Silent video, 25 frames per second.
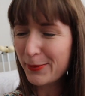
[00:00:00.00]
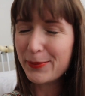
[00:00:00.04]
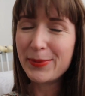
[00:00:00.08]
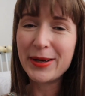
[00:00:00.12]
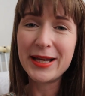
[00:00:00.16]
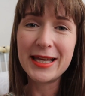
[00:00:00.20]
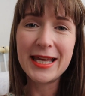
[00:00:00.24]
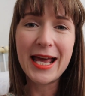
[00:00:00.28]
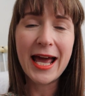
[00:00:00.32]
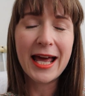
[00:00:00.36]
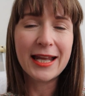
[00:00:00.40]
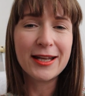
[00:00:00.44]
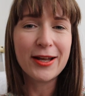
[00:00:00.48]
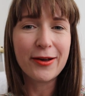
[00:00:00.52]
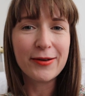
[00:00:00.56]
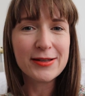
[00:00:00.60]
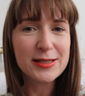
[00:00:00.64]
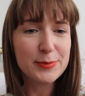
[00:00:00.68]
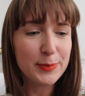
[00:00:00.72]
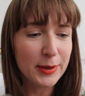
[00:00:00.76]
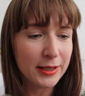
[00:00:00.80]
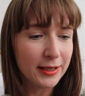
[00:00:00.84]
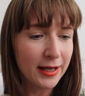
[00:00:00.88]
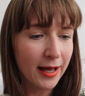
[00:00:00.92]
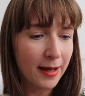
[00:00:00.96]
But yeah, no,
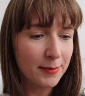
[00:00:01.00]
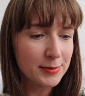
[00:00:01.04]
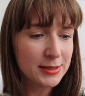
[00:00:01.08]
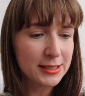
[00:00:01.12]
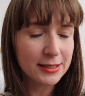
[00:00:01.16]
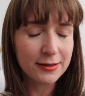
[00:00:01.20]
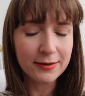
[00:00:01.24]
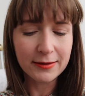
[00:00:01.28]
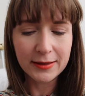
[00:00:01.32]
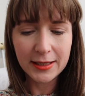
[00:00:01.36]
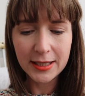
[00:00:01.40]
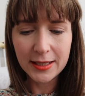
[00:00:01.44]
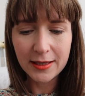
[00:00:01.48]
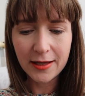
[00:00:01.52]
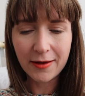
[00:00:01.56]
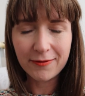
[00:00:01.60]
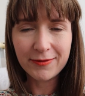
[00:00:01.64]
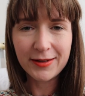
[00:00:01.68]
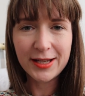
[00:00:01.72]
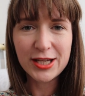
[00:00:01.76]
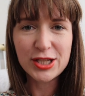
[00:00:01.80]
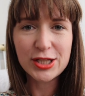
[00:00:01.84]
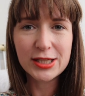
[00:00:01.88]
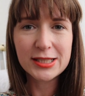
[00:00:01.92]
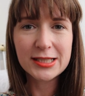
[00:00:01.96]
it's been absolutely
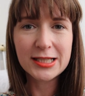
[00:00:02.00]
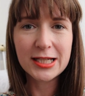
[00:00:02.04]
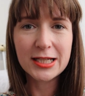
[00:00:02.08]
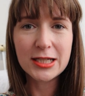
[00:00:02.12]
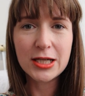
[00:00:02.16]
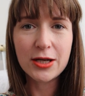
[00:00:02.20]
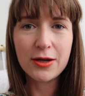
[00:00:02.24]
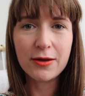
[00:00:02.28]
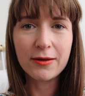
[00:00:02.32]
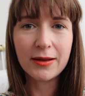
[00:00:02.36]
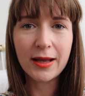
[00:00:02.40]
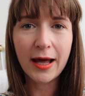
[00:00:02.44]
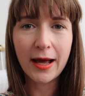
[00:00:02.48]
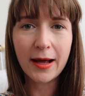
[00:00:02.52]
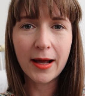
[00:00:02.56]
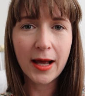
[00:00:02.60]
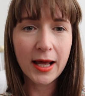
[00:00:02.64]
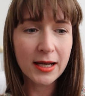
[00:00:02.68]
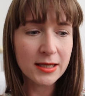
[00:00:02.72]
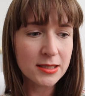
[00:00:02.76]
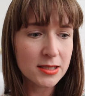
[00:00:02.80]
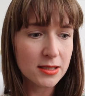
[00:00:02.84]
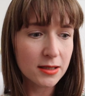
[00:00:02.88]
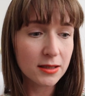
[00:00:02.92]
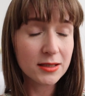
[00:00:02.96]
lovely just to do that
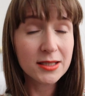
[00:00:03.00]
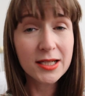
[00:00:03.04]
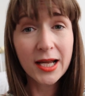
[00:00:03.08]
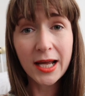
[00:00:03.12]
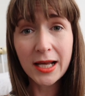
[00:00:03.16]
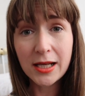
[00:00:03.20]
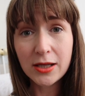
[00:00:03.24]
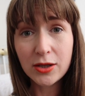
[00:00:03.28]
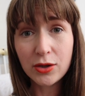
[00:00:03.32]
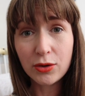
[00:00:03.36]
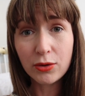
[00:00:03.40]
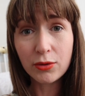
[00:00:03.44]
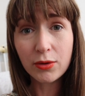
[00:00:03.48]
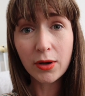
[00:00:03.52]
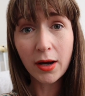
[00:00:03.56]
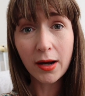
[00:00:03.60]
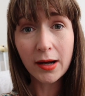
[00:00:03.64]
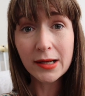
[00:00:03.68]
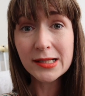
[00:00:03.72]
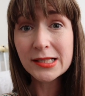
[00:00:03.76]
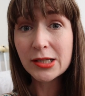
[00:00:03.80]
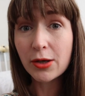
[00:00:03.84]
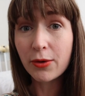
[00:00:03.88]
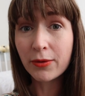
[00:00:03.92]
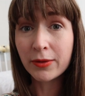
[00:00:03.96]
and take you
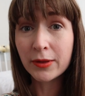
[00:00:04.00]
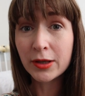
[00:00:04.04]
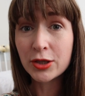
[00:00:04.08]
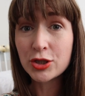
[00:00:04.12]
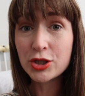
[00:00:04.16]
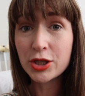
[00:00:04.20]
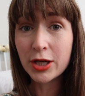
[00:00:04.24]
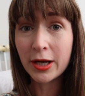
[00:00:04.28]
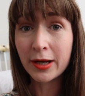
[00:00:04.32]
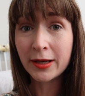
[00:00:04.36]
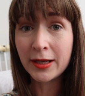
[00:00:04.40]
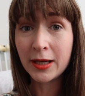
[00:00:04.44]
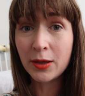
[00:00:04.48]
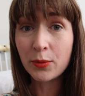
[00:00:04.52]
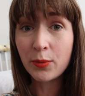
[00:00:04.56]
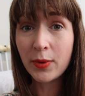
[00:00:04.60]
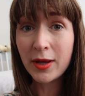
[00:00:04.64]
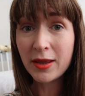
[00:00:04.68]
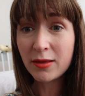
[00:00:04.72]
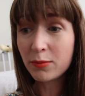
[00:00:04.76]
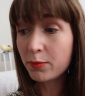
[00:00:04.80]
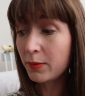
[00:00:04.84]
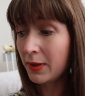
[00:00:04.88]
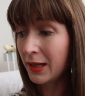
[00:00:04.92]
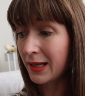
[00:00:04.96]
guys on the journey
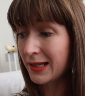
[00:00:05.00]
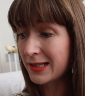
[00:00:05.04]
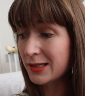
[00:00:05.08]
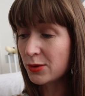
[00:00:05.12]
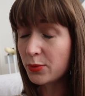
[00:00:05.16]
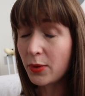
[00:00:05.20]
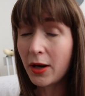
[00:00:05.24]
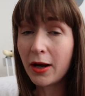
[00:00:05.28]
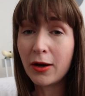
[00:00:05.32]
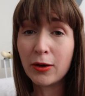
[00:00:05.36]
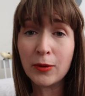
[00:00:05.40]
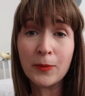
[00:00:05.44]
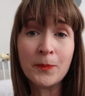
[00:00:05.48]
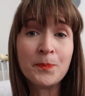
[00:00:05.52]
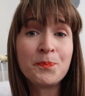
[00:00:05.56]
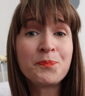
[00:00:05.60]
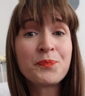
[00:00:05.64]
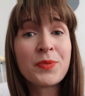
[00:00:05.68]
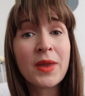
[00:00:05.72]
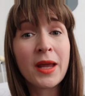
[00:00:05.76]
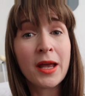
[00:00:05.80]
with me as well.